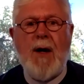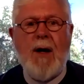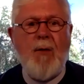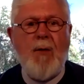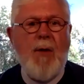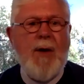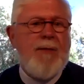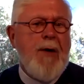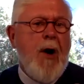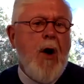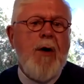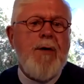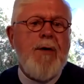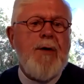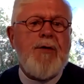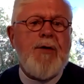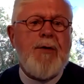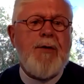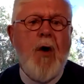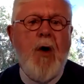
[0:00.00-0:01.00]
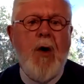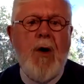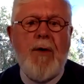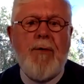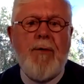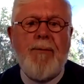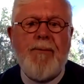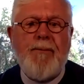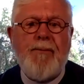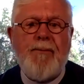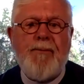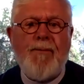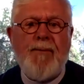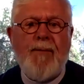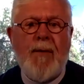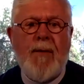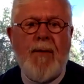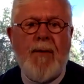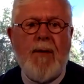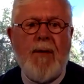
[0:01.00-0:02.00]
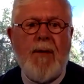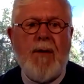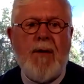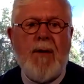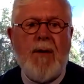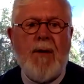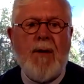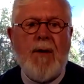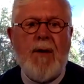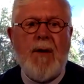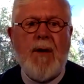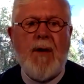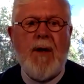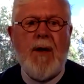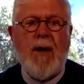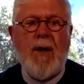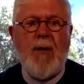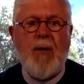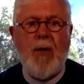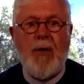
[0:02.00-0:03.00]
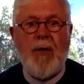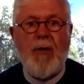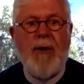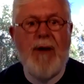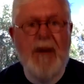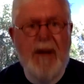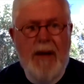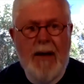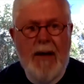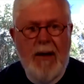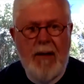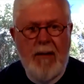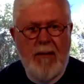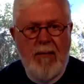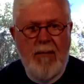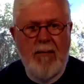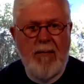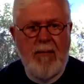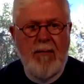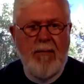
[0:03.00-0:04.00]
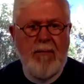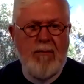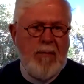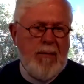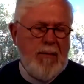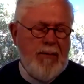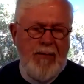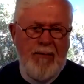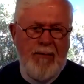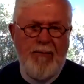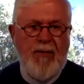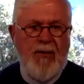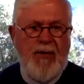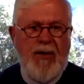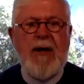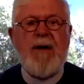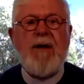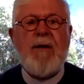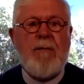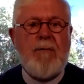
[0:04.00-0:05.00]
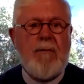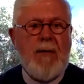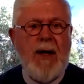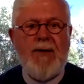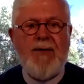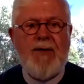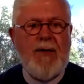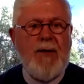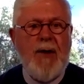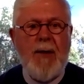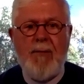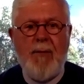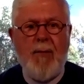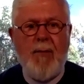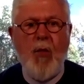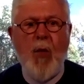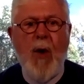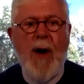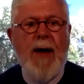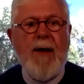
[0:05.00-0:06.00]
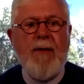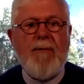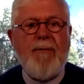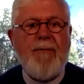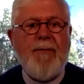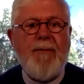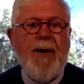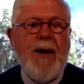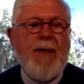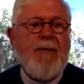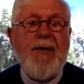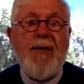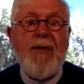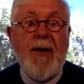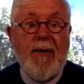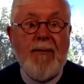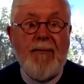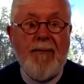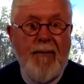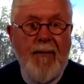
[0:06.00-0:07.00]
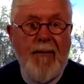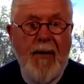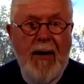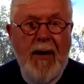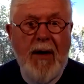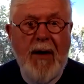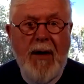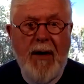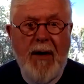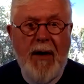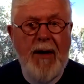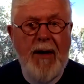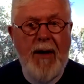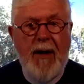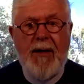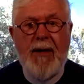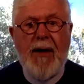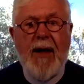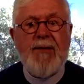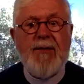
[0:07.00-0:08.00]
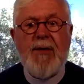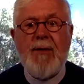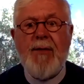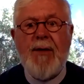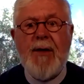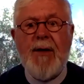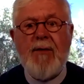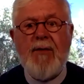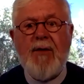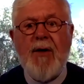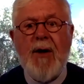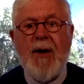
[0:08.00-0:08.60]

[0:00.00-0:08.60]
We have a hardness of heart. We're greedy. Sin gets in the way of everything and lots of things.